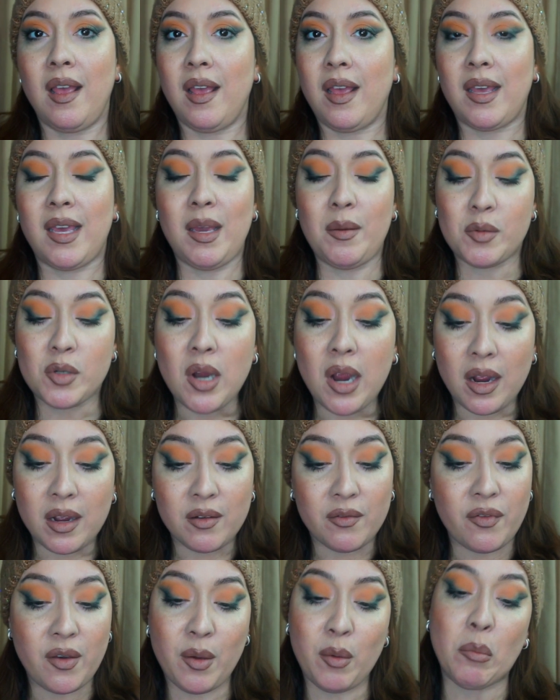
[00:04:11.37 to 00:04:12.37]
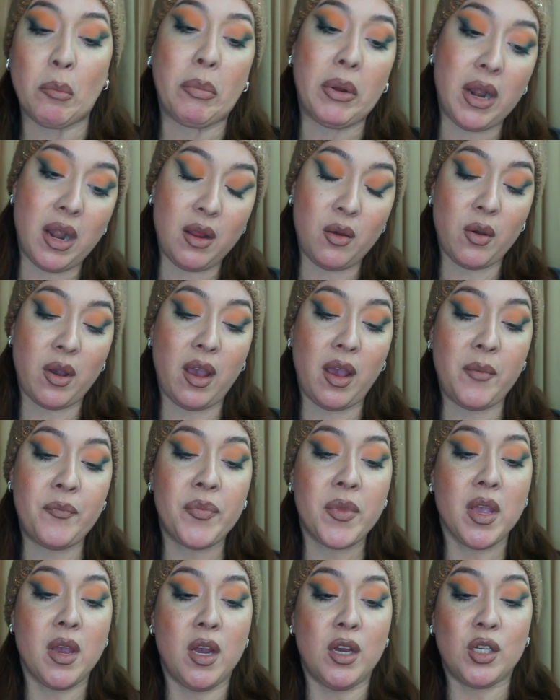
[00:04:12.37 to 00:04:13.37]
keep track of him. But anyway,
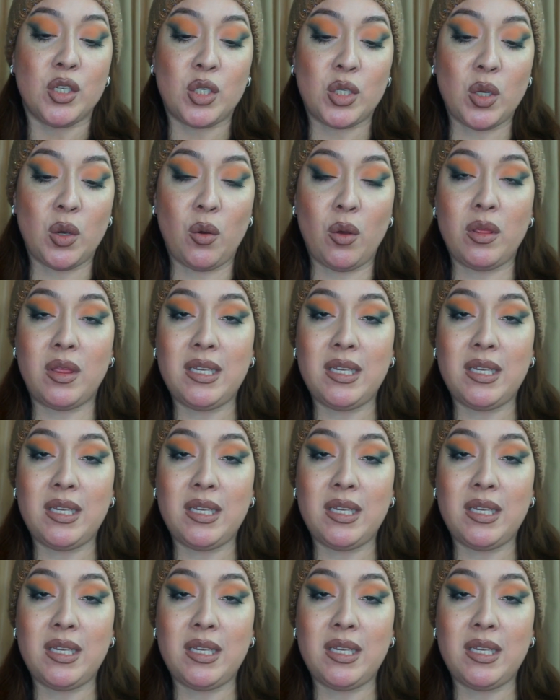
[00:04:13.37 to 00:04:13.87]
so